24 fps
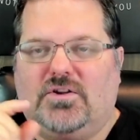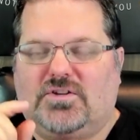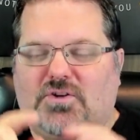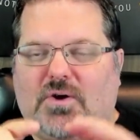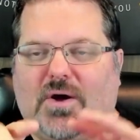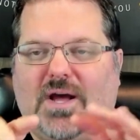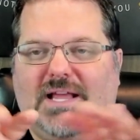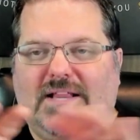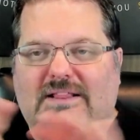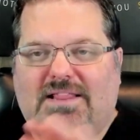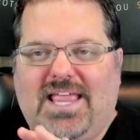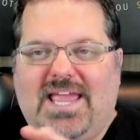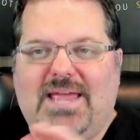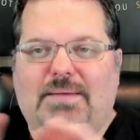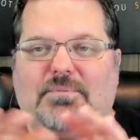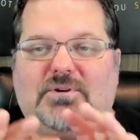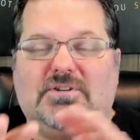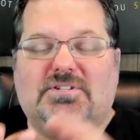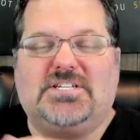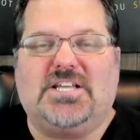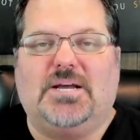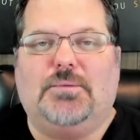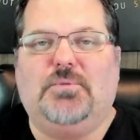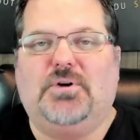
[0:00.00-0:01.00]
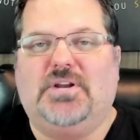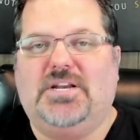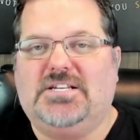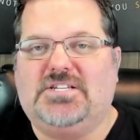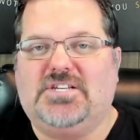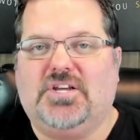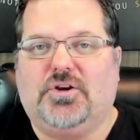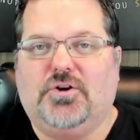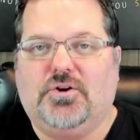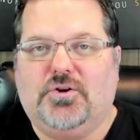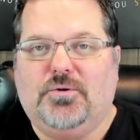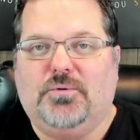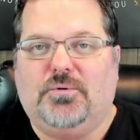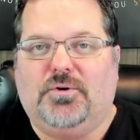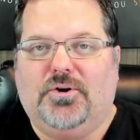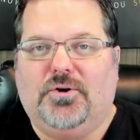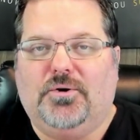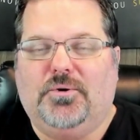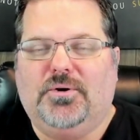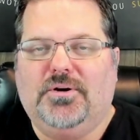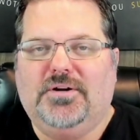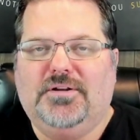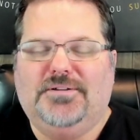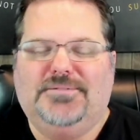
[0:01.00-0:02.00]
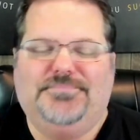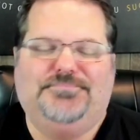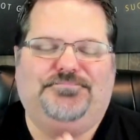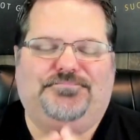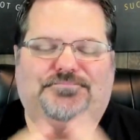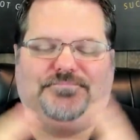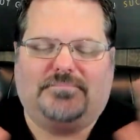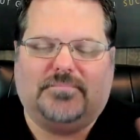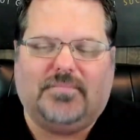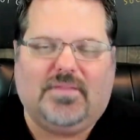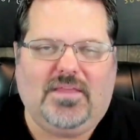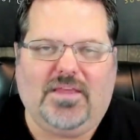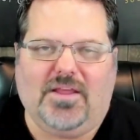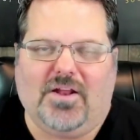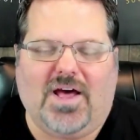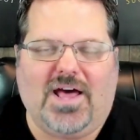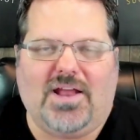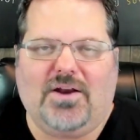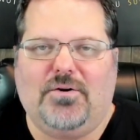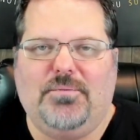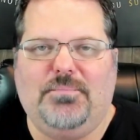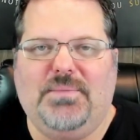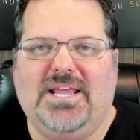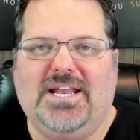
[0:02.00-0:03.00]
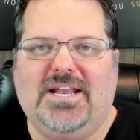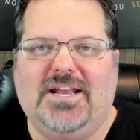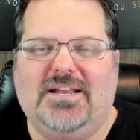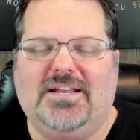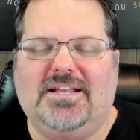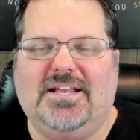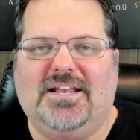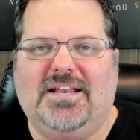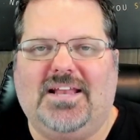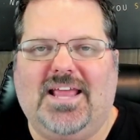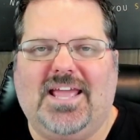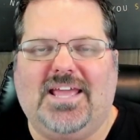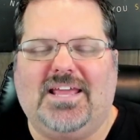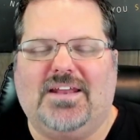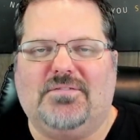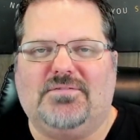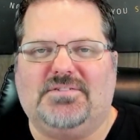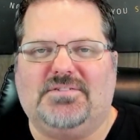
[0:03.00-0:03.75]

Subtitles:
So I label someone as a guru. I don't mean it in a negative